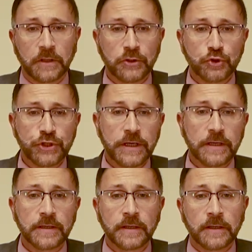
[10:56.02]
You
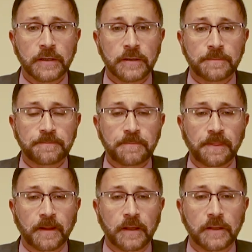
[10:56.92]
see,
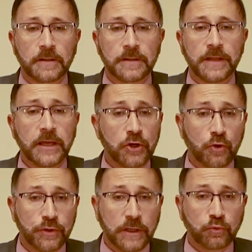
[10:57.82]
they
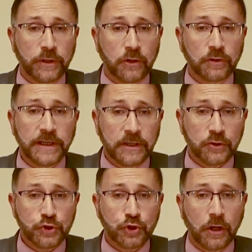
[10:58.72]
know that when our
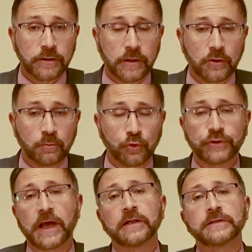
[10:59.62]
leaders call their
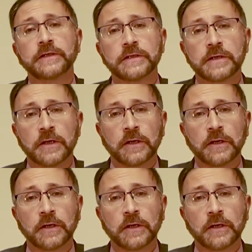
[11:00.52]
brutality,